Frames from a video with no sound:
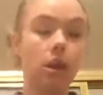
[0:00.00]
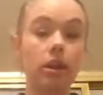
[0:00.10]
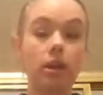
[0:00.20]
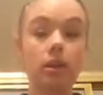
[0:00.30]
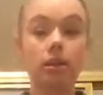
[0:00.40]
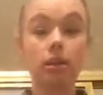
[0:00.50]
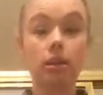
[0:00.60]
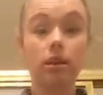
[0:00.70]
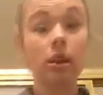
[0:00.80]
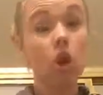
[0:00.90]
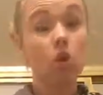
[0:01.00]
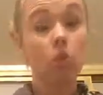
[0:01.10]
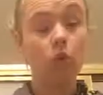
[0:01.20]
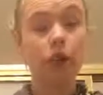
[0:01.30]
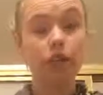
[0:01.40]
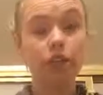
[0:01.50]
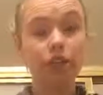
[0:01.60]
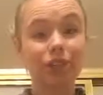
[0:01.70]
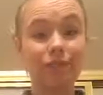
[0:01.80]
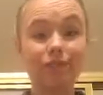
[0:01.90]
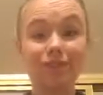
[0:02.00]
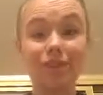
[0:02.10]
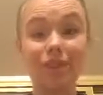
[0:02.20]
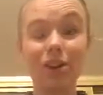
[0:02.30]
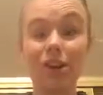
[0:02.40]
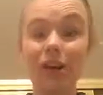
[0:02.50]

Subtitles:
and watch. So I'll